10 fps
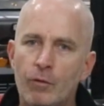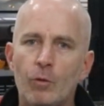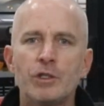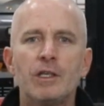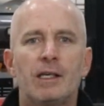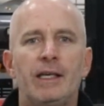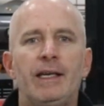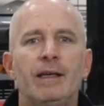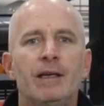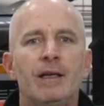
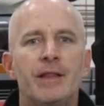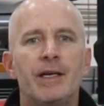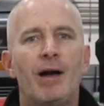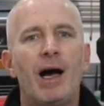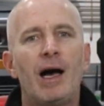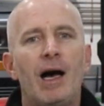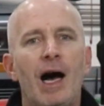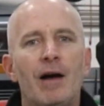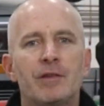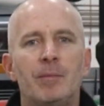Fortunately, there are
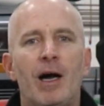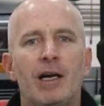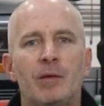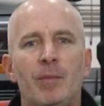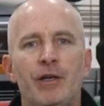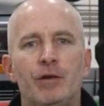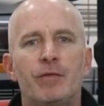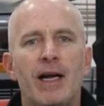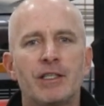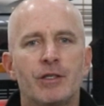aftermarket
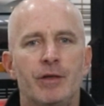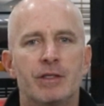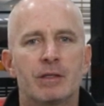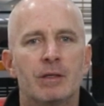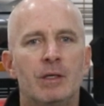manufacturers